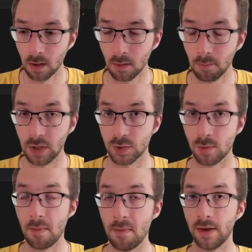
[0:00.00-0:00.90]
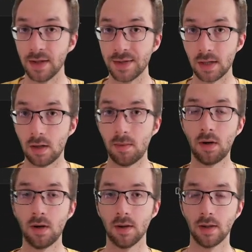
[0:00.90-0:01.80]
Because remember, the server
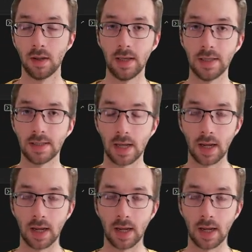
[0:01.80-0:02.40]
is the